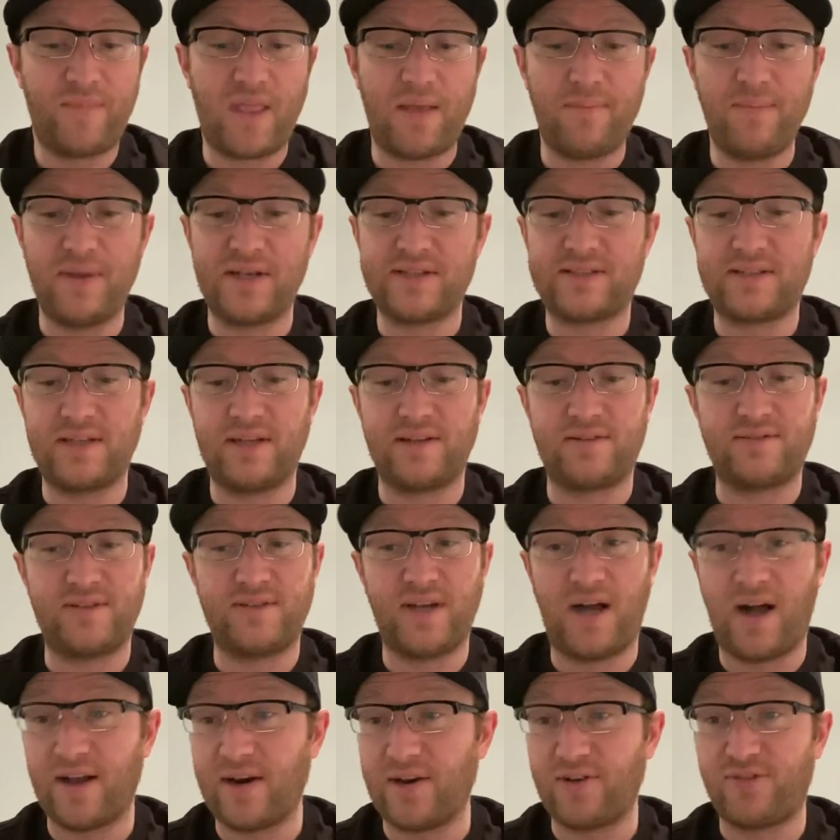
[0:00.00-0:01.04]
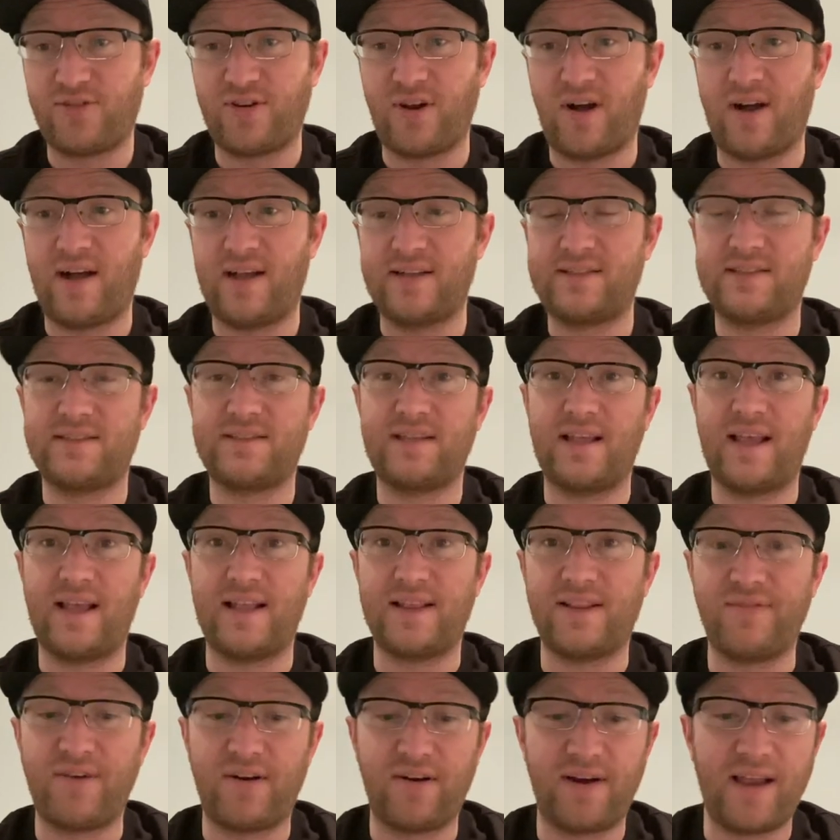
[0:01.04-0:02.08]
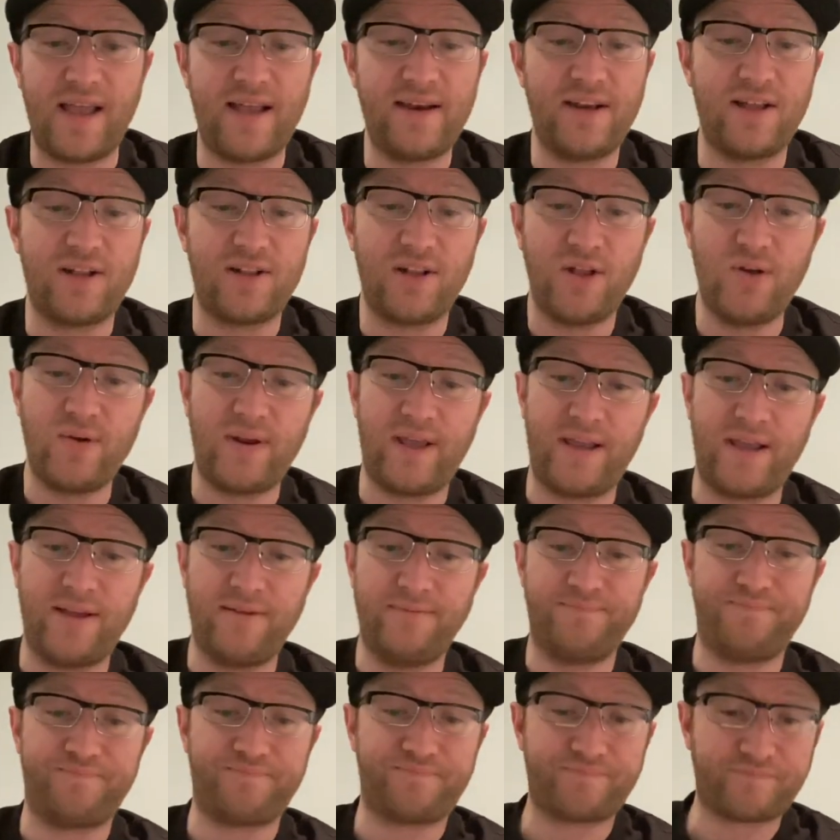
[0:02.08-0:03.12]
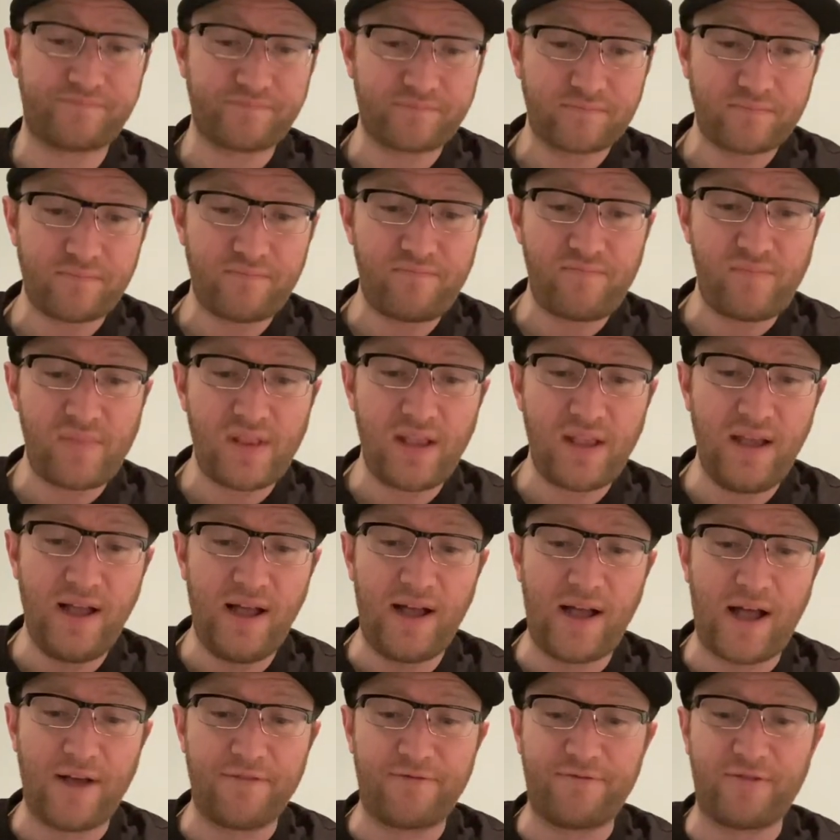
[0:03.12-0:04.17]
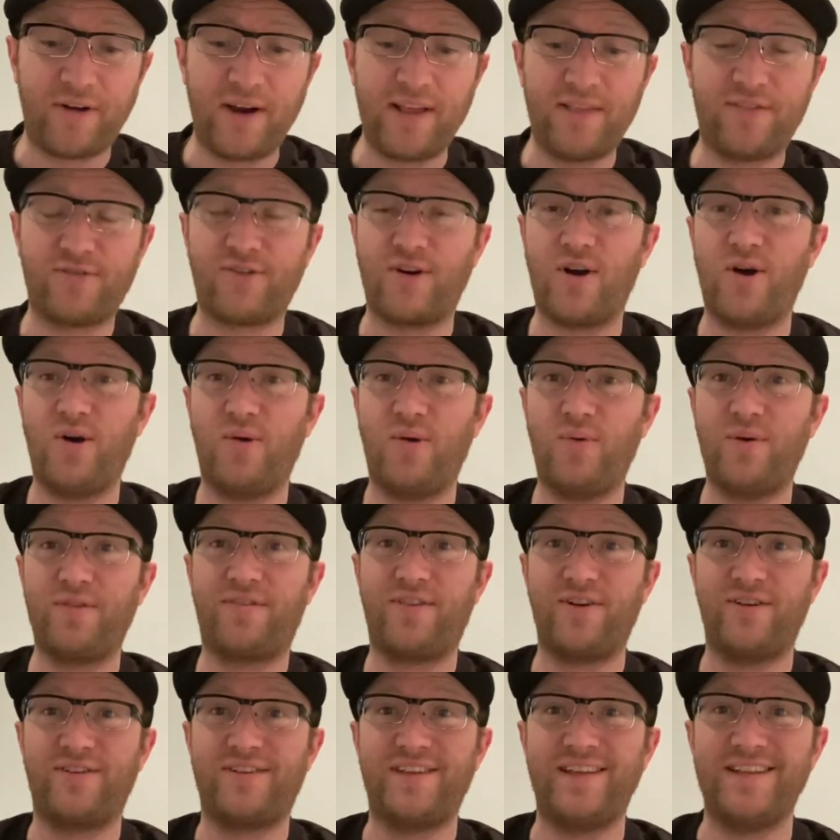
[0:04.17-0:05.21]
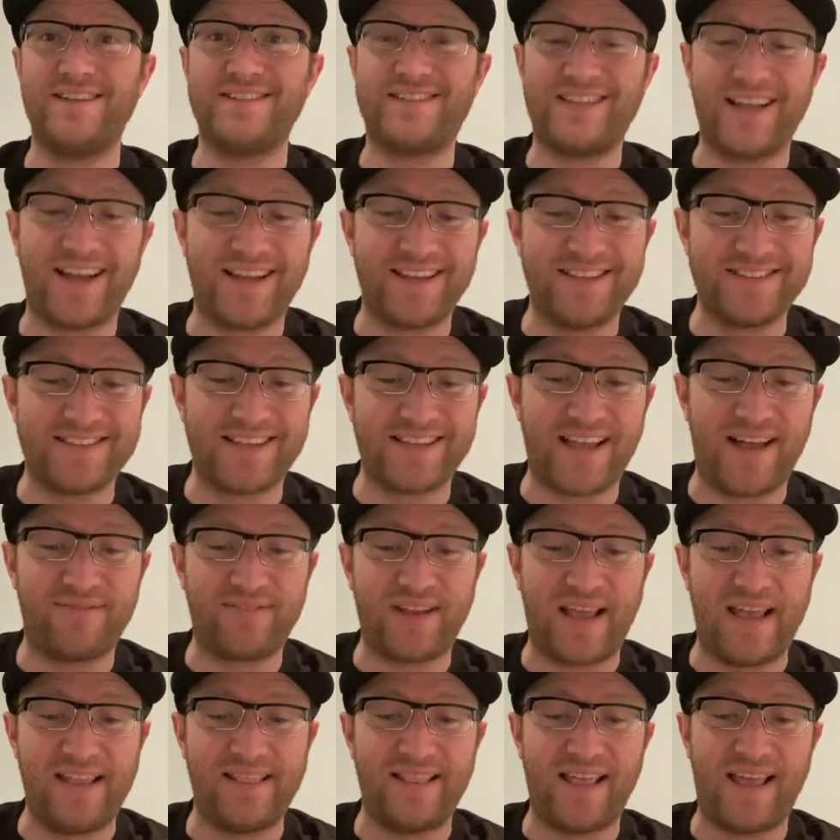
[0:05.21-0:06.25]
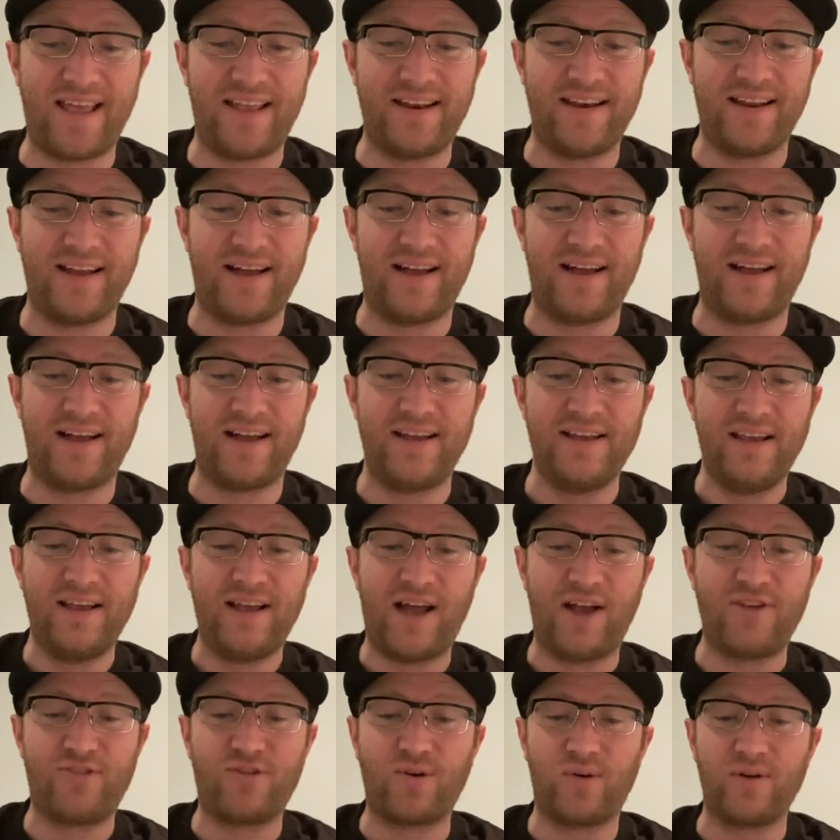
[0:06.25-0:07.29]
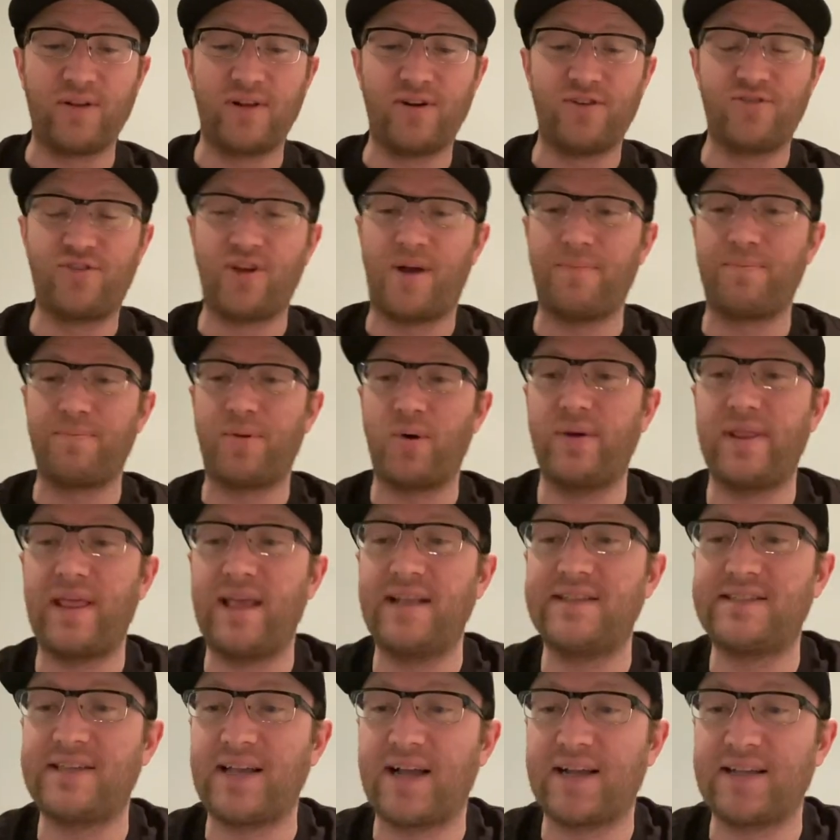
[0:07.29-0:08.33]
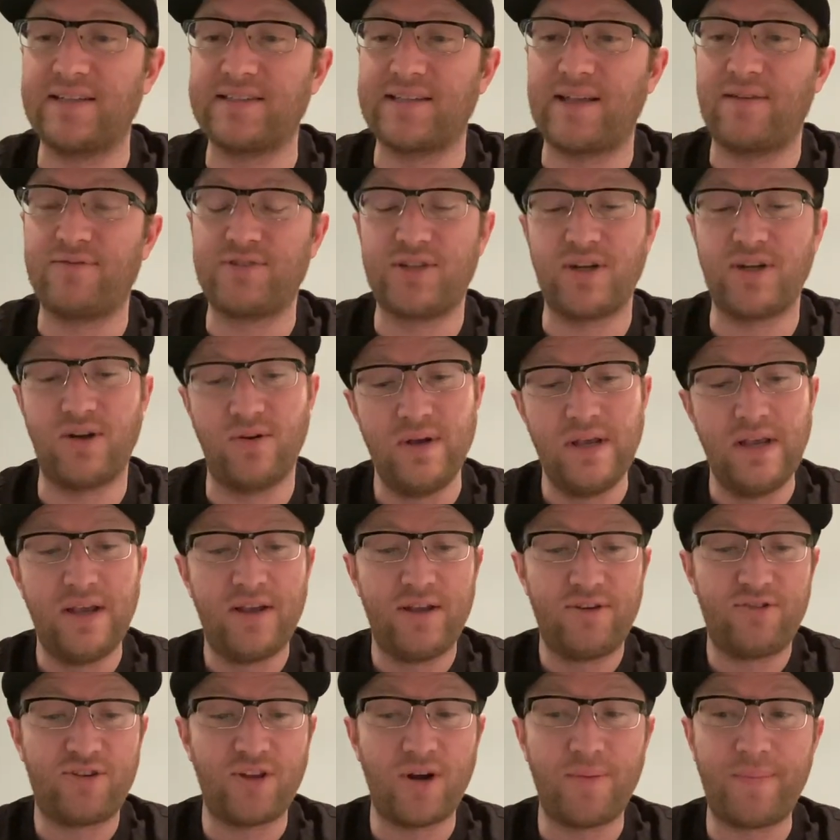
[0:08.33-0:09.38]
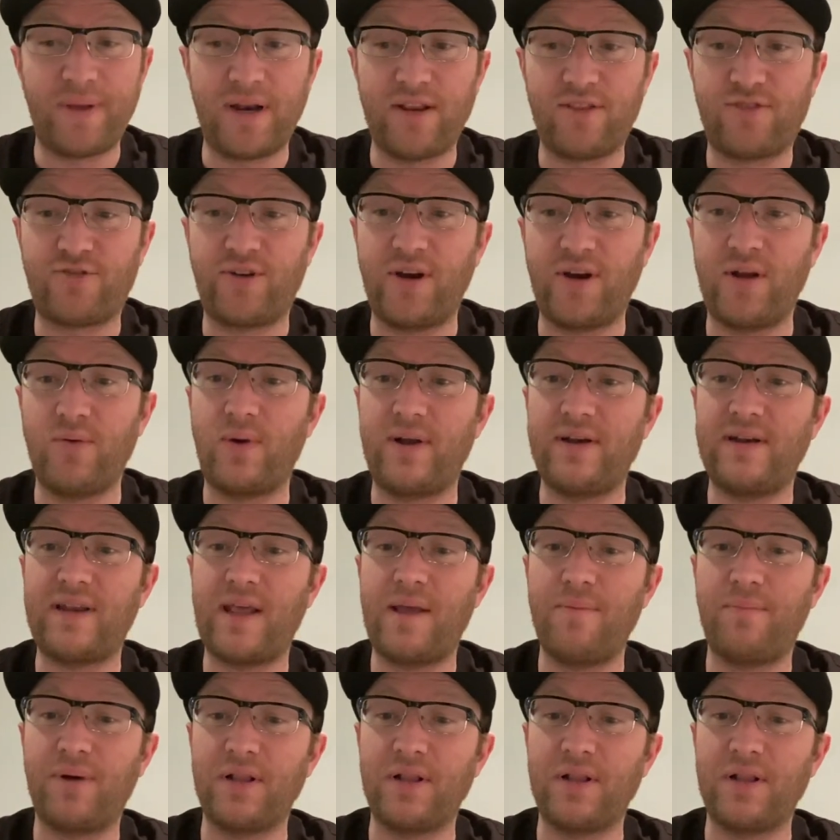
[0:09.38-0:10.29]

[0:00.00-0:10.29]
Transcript: They missed a ton of shots at the very end, including a free throw with 13 seconds left and then a short little jumper with 8 seconds left. So should have been a 3-1 day.